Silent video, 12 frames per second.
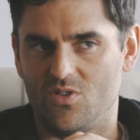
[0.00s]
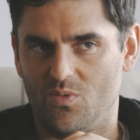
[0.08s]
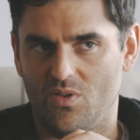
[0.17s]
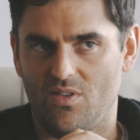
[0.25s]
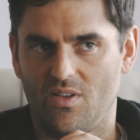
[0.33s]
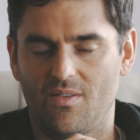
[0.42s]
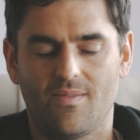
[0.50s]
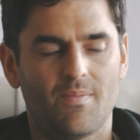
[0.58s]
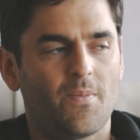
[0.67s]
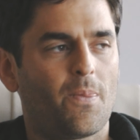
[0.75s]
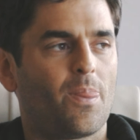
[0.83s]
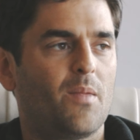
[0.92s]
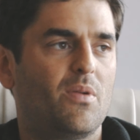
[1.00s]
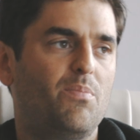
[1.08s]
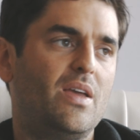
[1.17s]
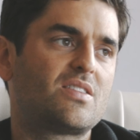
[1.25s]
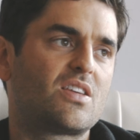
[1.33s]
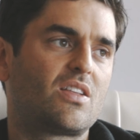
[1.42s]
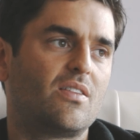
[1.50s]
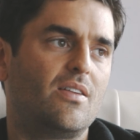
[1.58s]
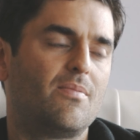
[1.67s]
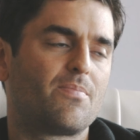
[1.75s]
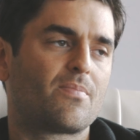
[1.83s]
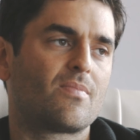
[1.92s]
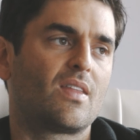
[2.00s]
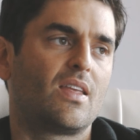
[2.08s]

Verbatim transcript: to do with it. But basically,